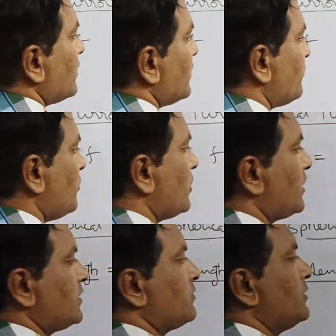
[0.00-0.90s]
the
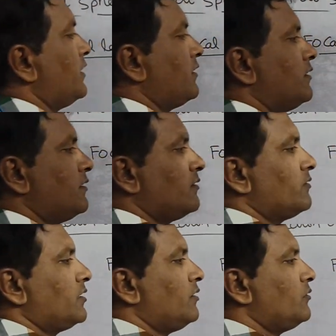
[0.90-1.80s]
focus, we are
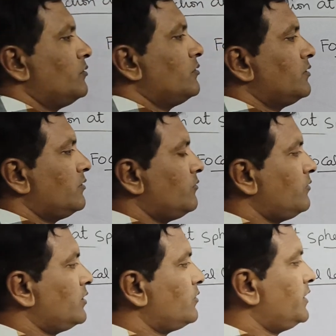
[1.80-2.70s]
now
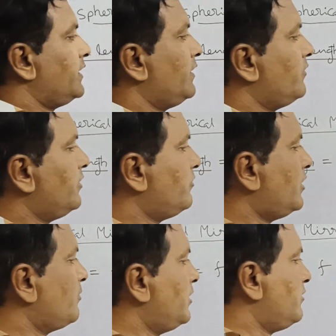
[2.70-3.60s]
want to derive the
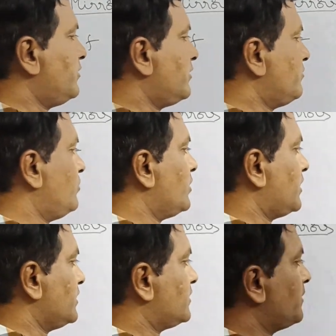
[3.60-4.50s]
formula for
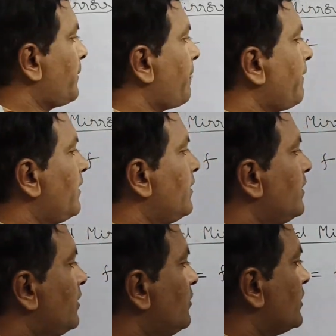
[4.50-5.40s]
focus.
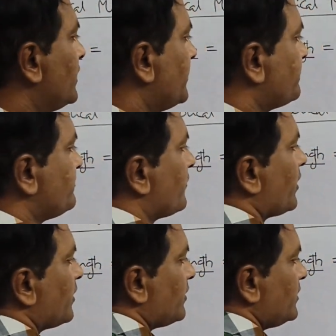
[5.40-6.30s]
Okay,
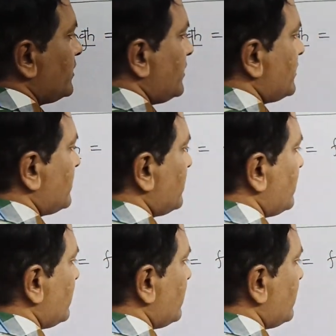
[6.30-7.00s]
This is,